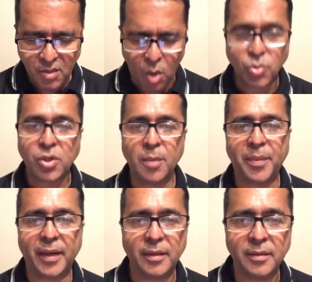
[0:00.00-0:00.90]
is
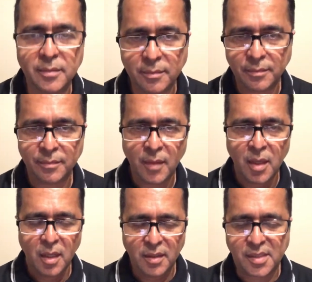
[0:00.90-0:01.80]
housekeeping.
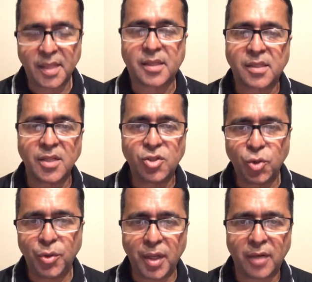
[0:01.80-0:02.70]
The
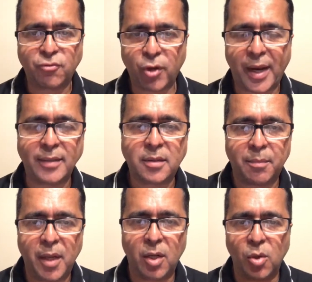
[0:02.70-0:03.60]
Citizens Union of Trinidad and
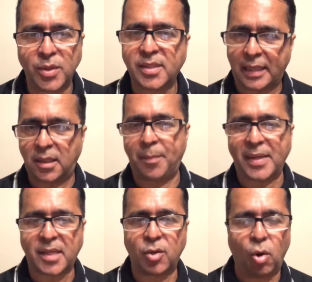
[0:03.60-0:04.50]
Tobago was set
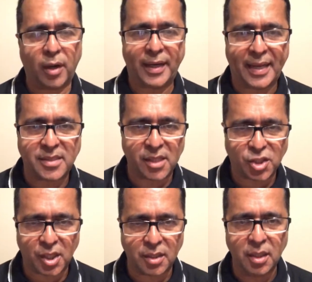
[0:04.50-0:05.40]
up as an
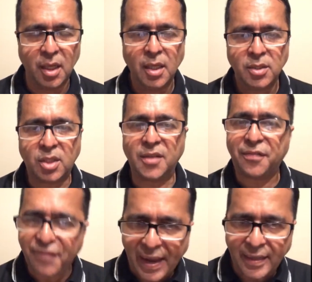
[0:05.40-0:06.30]
organization to
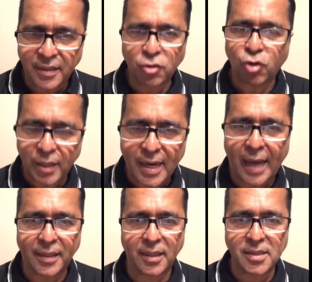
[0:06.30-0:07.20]
defend
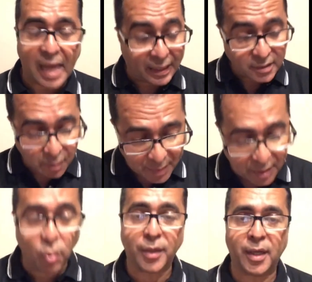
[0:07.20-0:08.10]
Trinidadians and
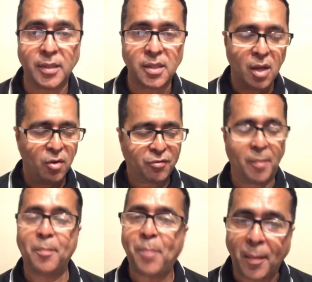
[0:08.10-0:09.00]
Tobagonians
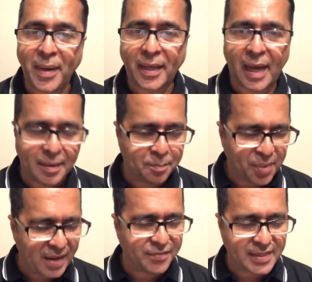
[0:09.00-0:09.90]
from public
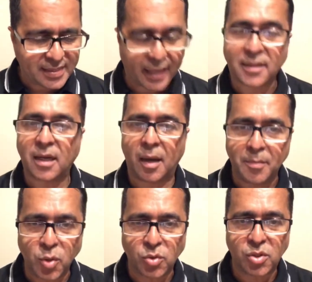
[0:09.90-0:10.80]
and private sector
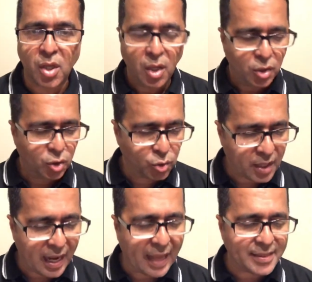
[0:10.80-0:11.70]
abuse,
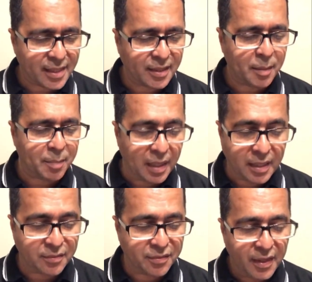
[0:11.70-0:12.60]
utilizing the
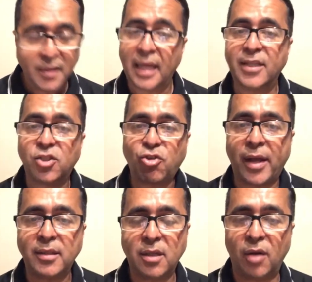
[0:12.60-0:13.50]
belief that the
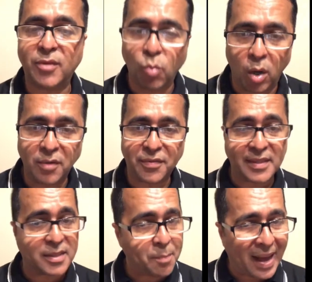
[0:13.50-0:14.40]
strength of the
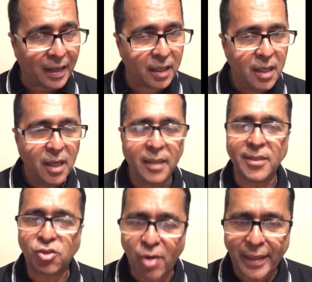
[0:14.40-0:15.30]
wolf is the pack
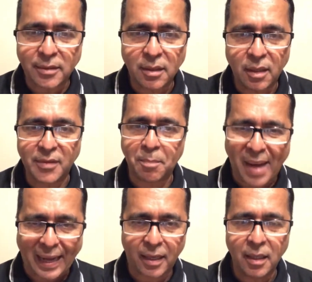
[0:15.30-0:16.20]
and the strength of the
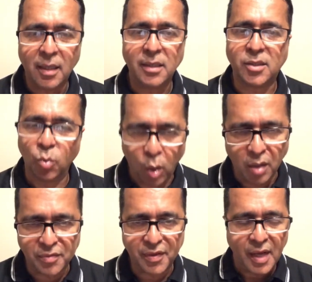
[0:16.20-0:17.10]
pack is the
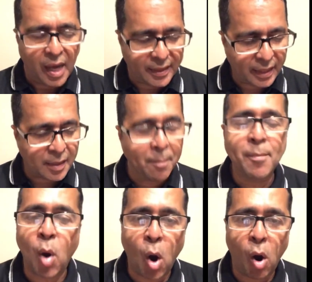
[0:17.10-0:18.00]
wolf, and that the
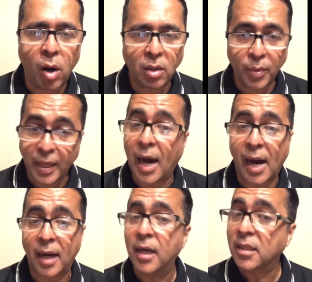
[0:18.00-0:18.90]
more we
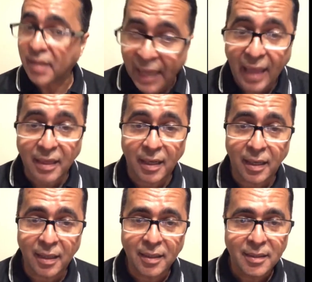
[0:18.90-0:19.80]
are
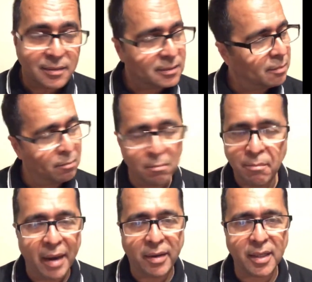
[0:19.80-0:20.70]
together, the
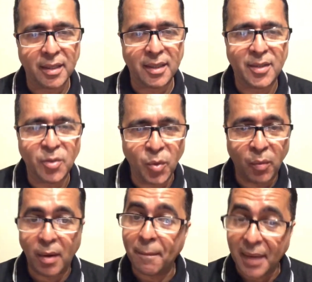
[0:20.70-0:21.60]
merrier
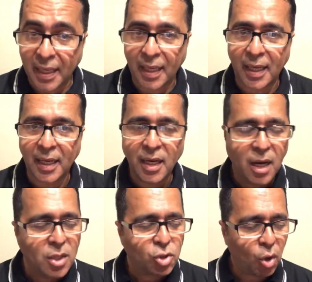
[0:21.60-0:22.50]
we will be.
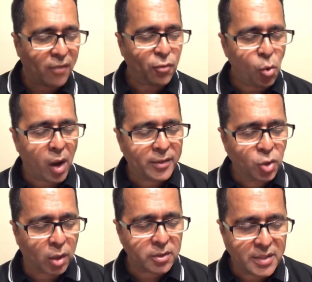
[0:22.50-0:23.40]
So if you are
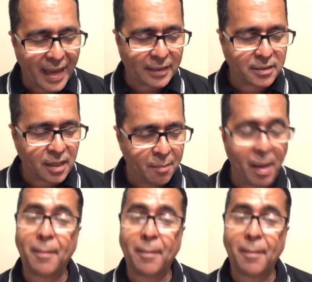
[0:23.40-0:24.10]
not yet a